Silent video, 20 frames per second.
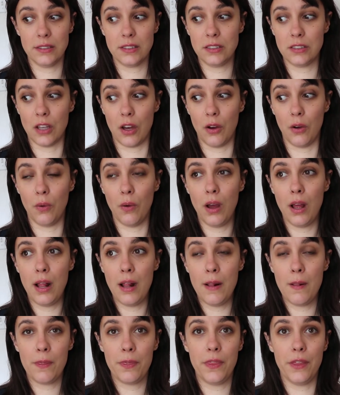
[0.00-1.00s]
So
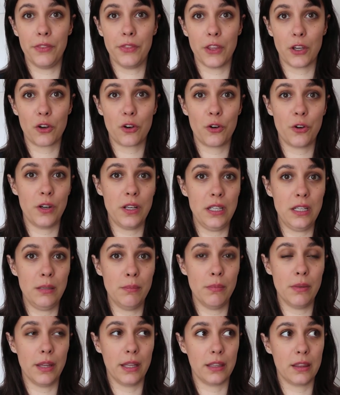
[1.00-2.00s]
that the
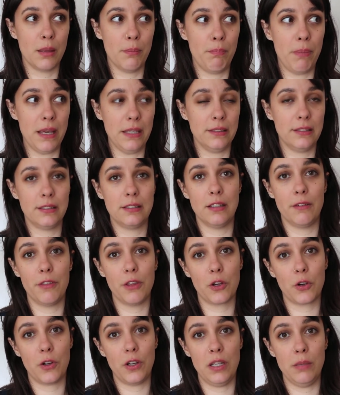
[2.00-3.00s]
cream, like the basis of
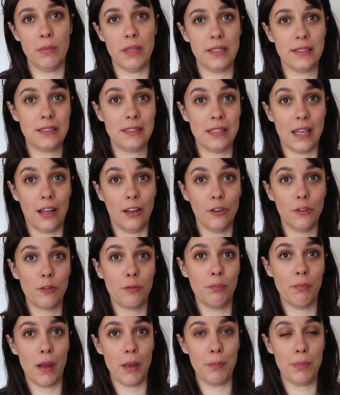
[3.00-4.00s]
the cream
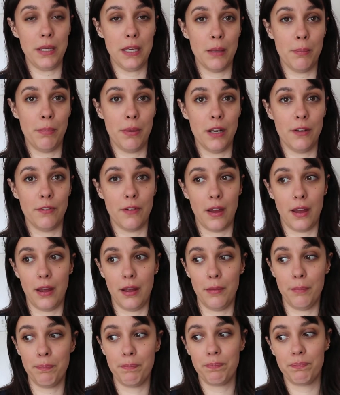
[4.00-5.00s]
itself, might be a bit of
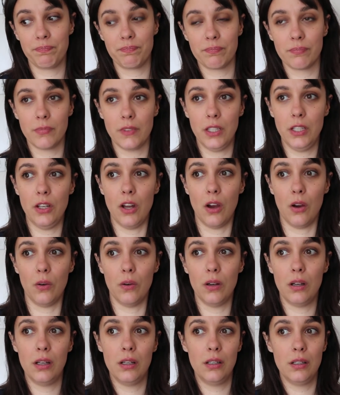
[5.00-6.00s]
a, you
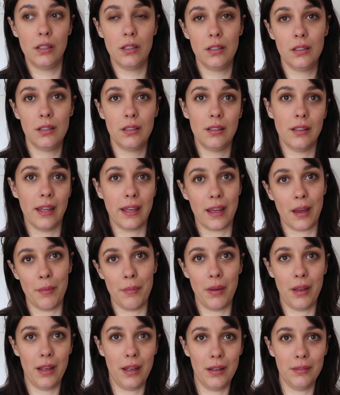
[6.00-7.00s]
know, like
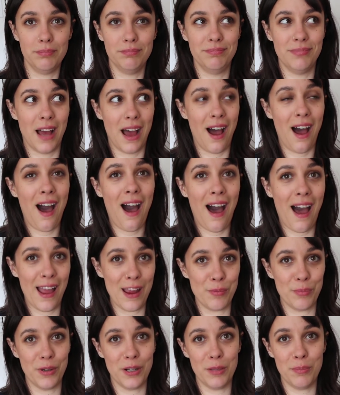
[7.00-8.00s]
a
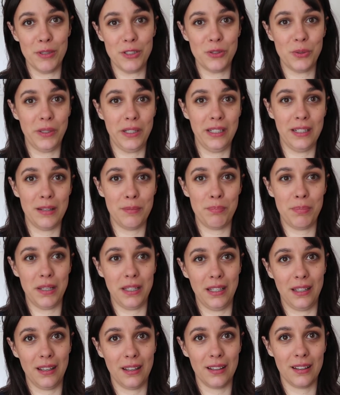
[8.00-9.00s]
hybrid between it
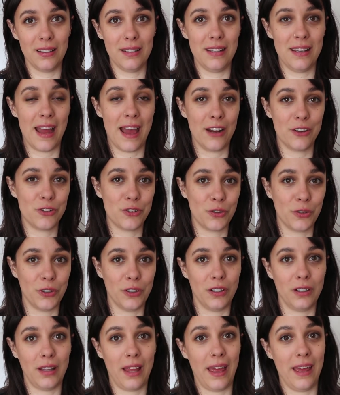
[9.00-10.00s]
being
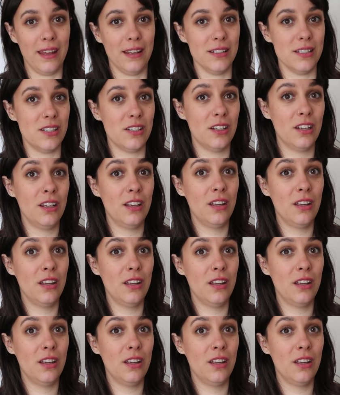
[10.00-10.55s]
natural and